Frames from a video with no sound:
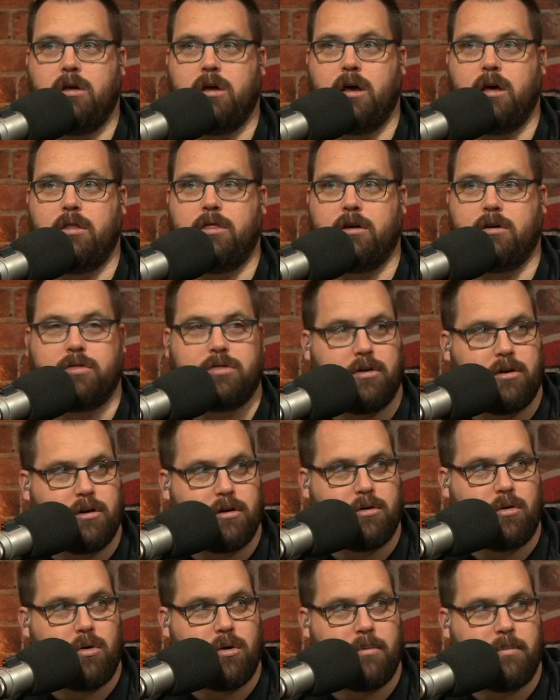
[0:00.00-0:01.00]
uh, their
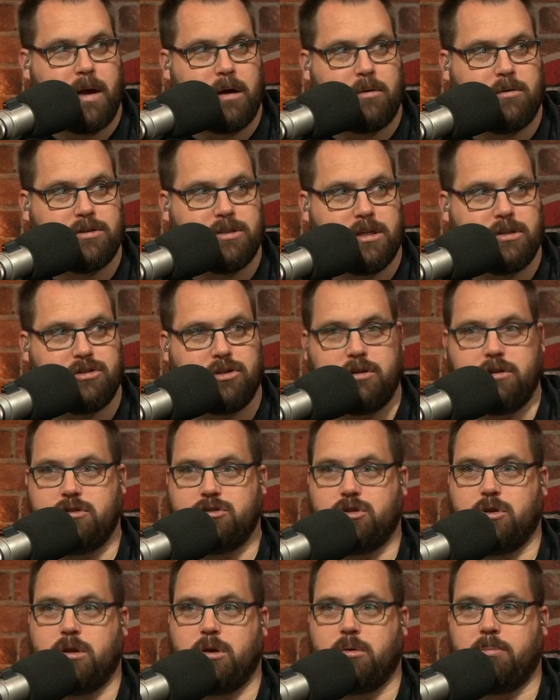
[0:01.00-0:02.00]
third cornerback was
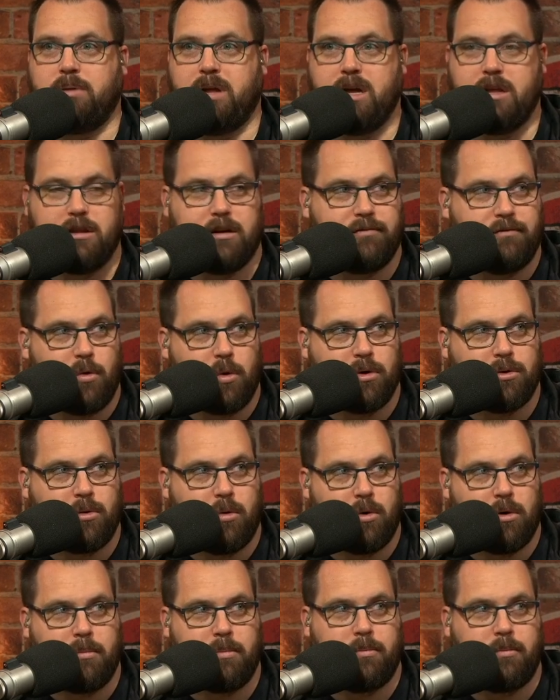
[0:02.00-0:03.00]
injured, so they were playing their fourth
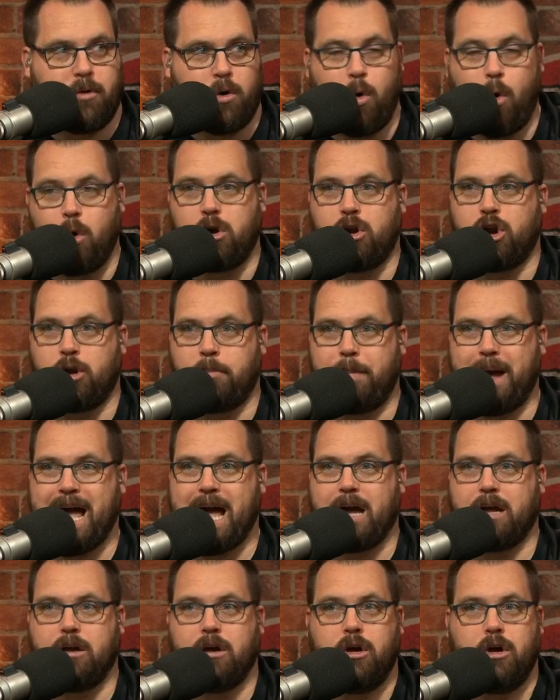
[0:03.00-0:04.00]
quarter
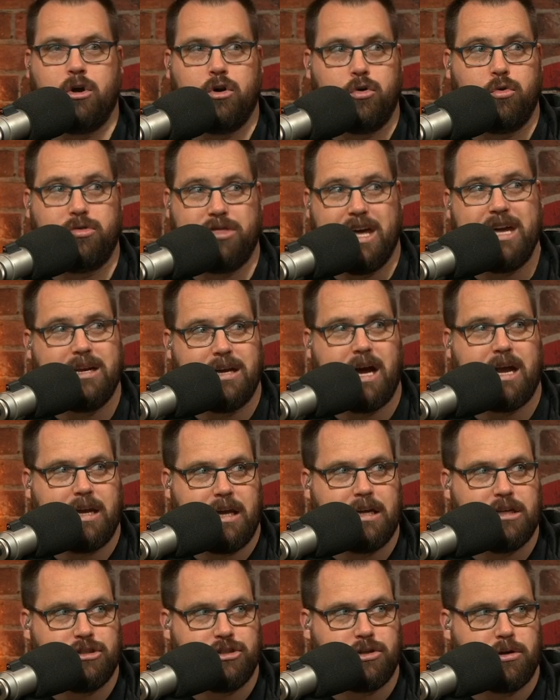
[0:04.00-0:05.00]
cornerback, who then
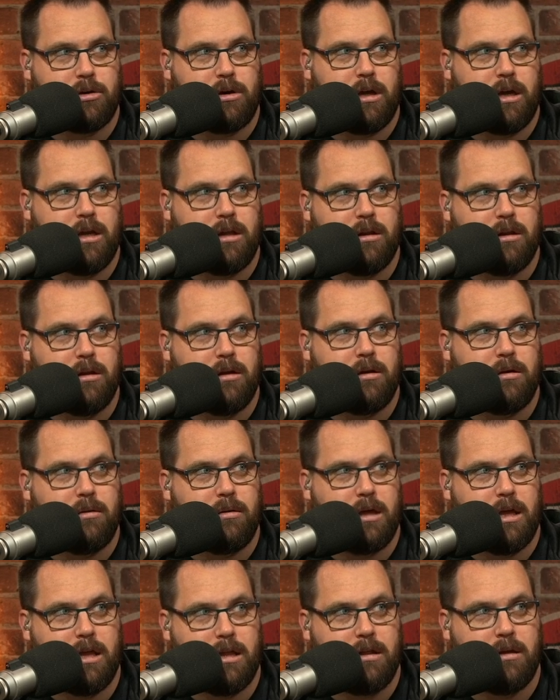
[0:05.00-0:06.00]
got injured in
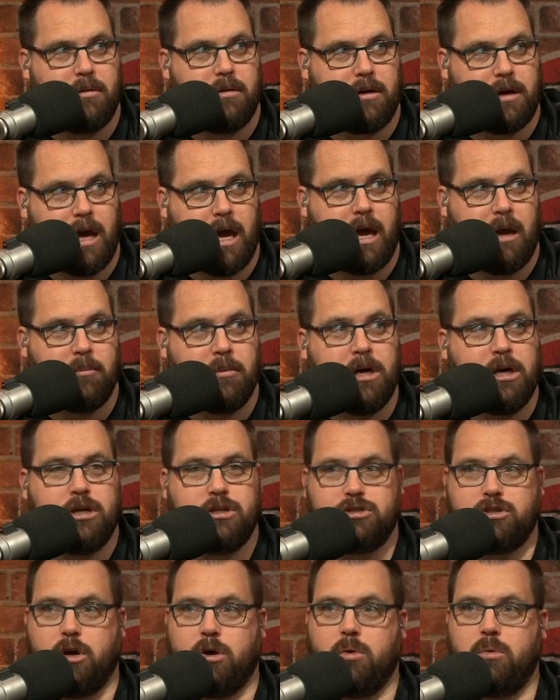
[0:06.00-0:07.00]
the in the game.
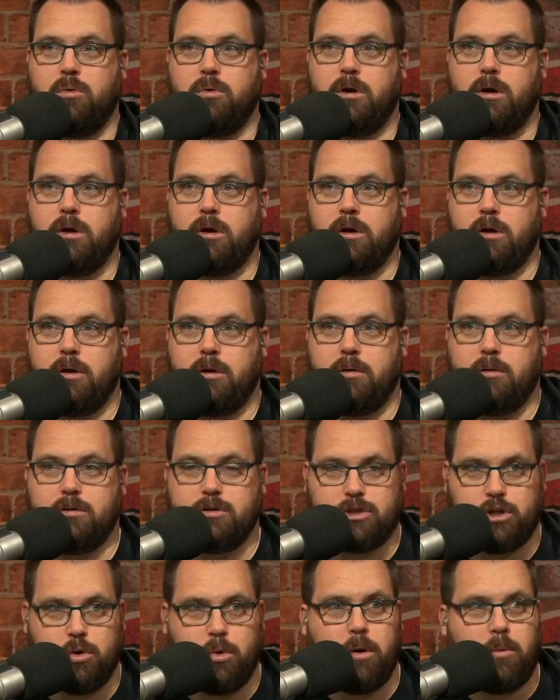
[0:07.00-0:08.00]
So
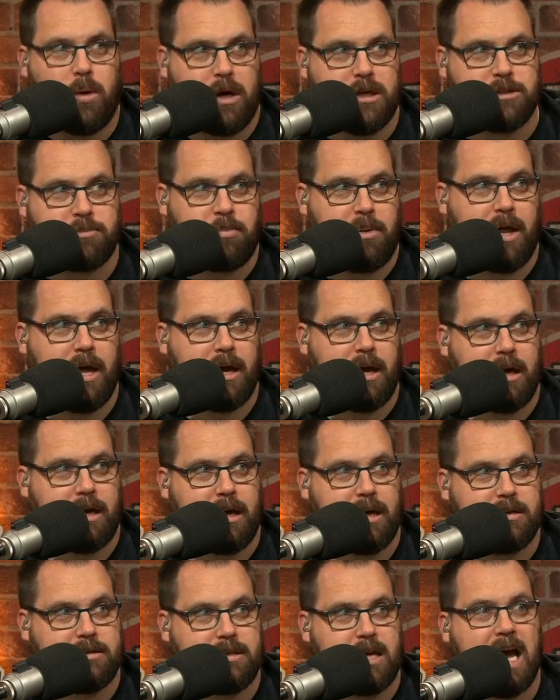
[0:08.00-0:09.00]
Tua was playing
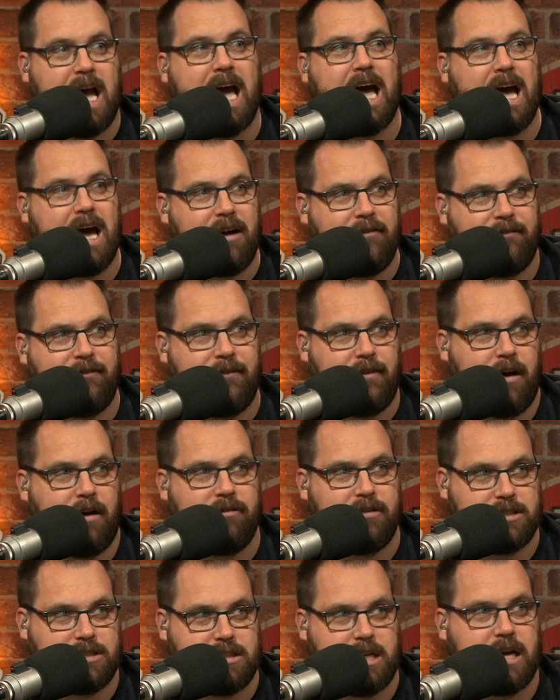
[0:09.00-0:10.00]
against half
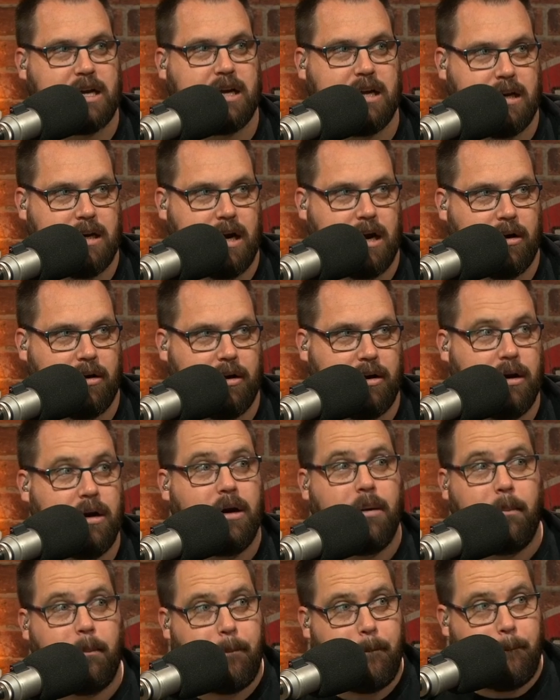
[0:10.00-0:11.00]
of a secondary,
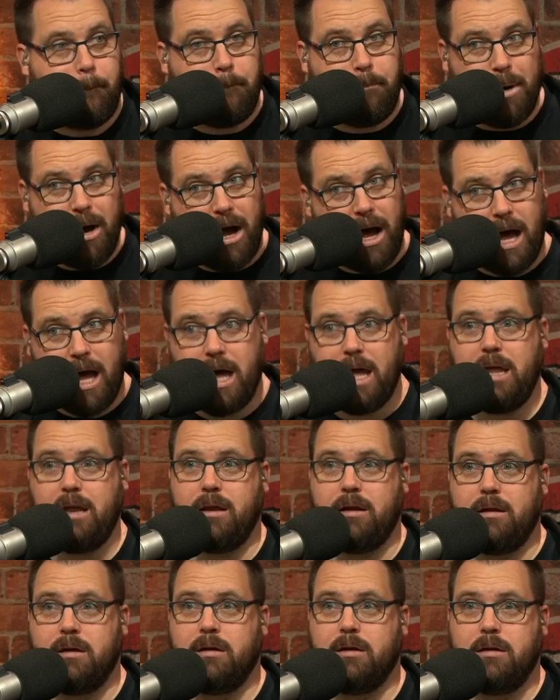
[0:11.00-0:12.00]
but
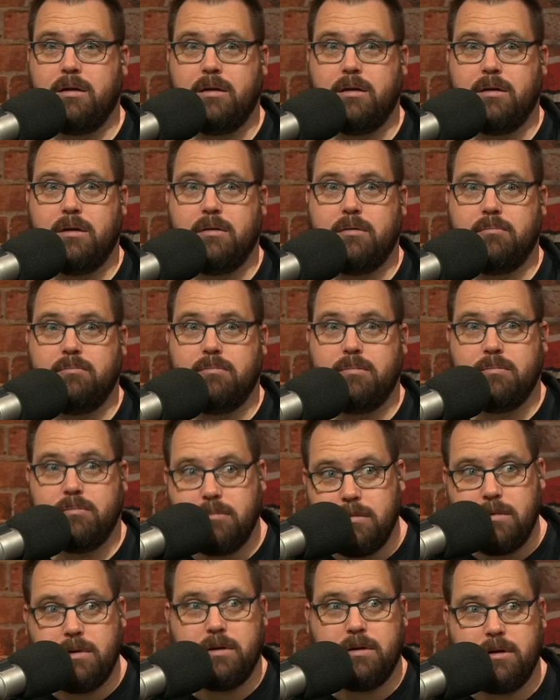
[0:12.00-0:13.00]

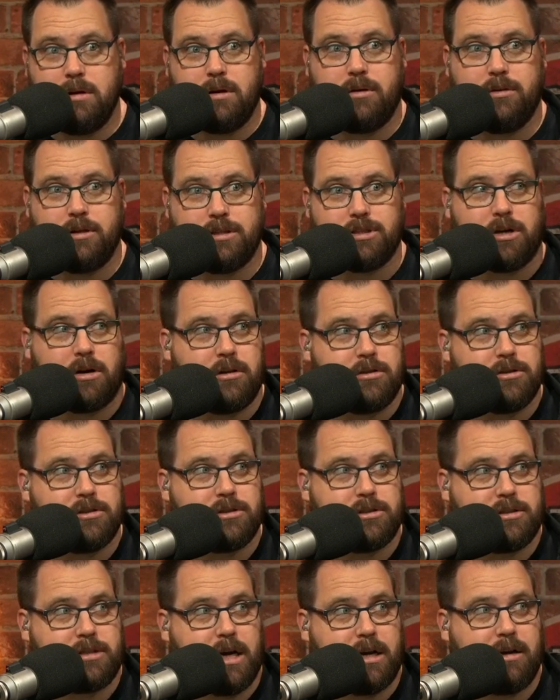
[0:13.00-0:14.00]
you know the
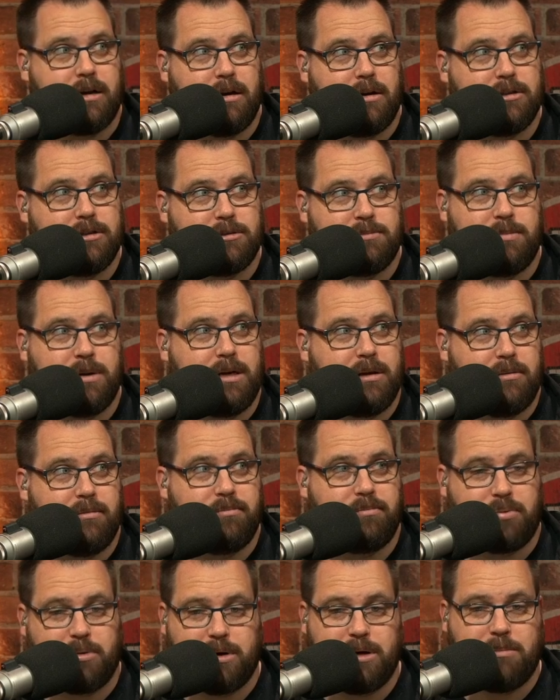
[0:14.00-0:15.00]
Chargers' secondary's
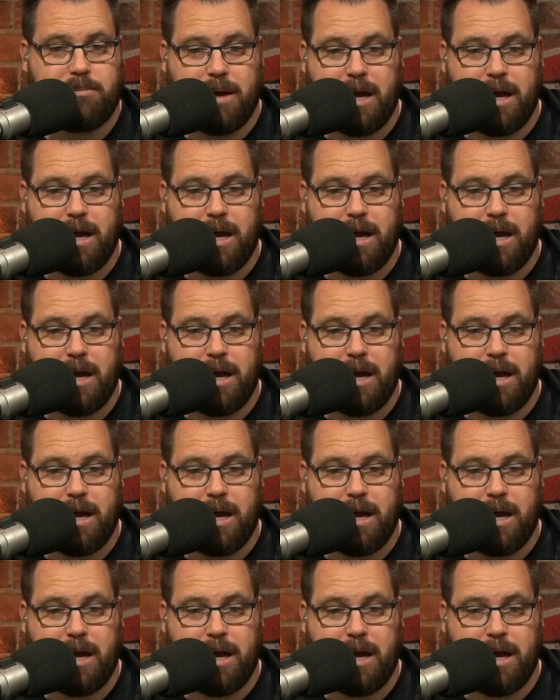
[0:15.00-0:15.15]
been pretty